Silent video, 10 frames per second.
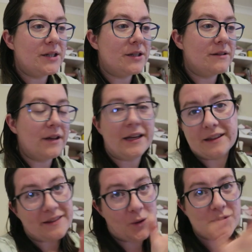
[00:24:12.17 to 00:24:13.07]
Like
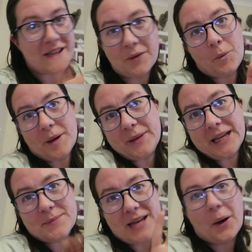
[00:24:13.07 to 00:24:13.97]
those, they will be
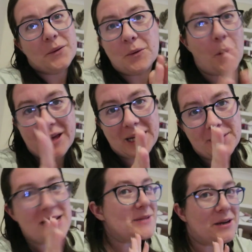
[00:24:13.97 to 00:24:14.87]
bleeped out. There won't be any
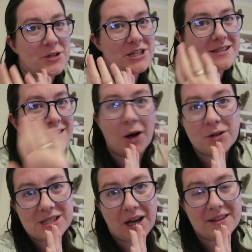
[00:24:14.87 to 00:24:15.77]
bleeps. I'll
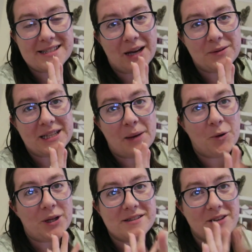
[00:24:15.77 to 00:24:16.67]
just cut the sound in that
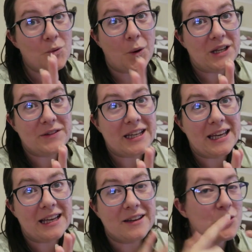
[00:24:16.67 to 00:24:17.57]
point, so you won't even
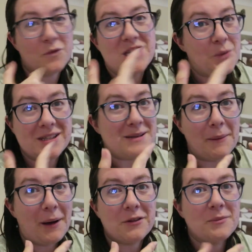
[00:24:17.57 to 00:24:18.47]
hear. You obviously won't see my
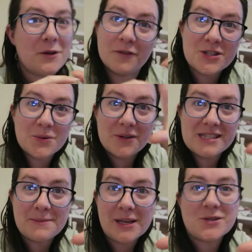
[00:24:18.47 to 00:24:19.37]
mouth move, because you won't
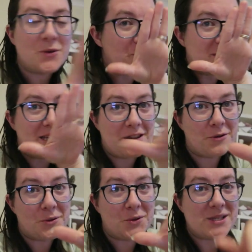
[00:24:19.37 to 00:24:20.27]
see me at all. You'll just see through
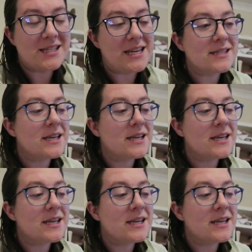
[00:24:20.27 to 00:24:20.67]
the horse's ears.